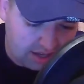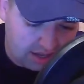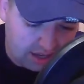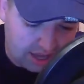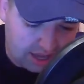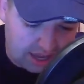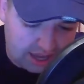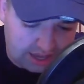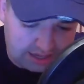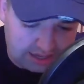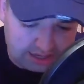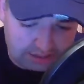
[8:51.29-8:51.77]

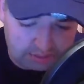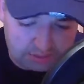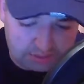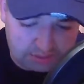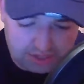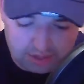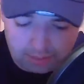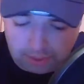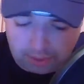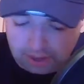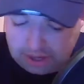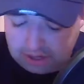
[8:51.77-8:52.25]
That was
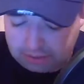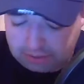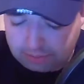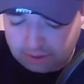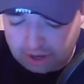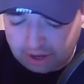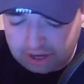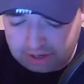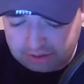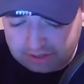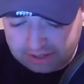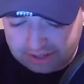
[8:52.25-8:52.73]
in a pint of
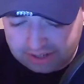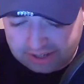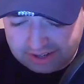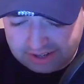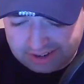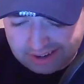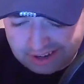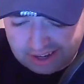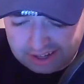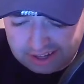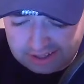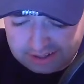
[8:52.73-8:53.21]
pint, and
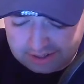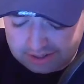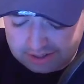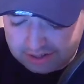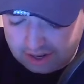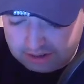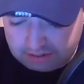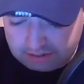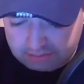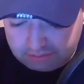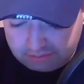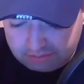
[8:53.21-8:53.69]

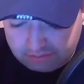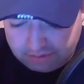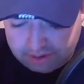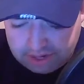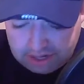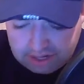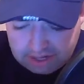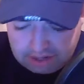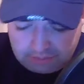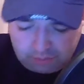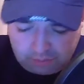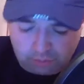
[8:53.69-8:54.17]
not
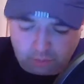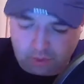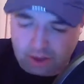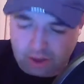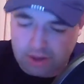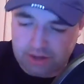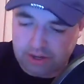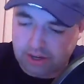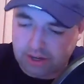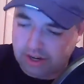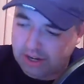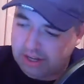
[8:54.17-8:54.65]
really
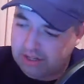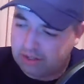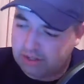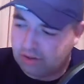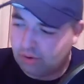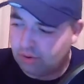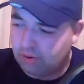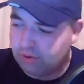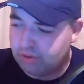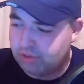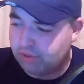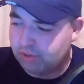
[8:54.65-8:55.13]
one that I'd
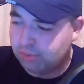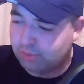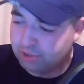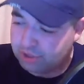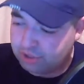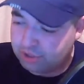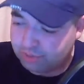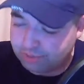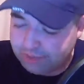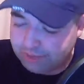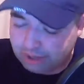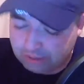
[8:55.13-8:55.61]
know too
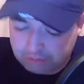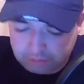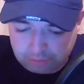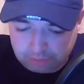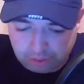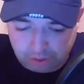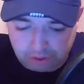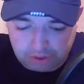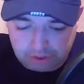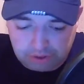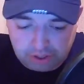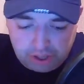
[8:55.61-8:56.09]
much about.
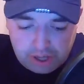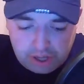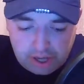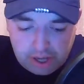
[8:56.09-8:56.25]
But